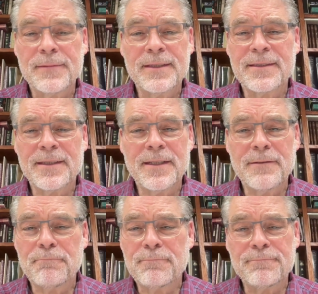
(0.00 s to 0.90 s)

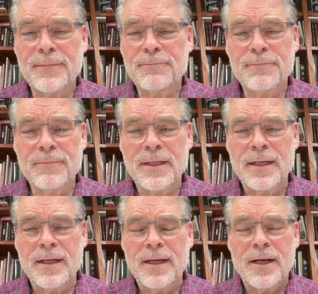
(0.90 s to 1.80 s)
listen,
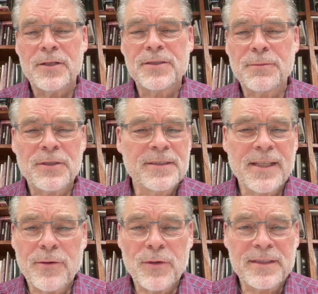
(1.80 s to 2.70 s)
I heard someone
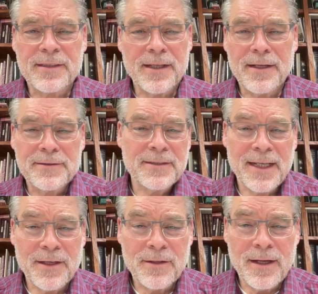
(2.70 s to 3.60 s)
say recently,
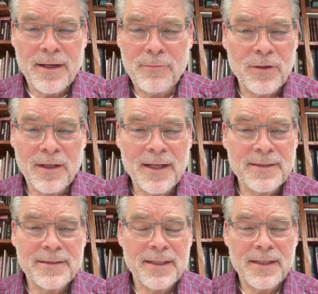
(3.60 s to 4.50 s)
I would like
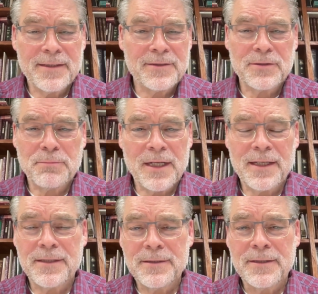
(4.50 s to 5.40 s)
to tell you this is
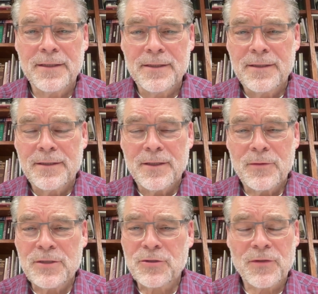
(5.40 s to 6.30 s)
my
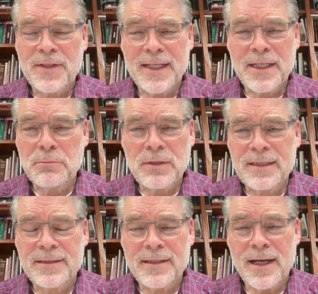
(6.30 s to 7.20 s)
original thinking, but
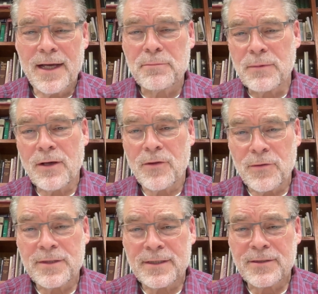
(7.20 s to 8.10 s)
it's not, although
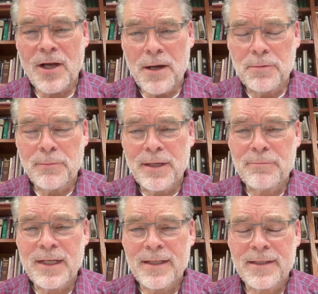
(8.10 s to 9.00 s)
it does complement
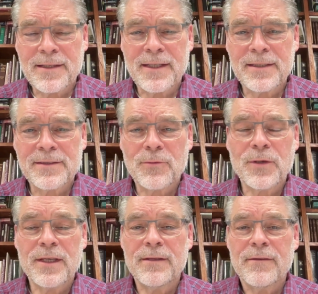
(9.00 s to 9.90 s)
many of the things that we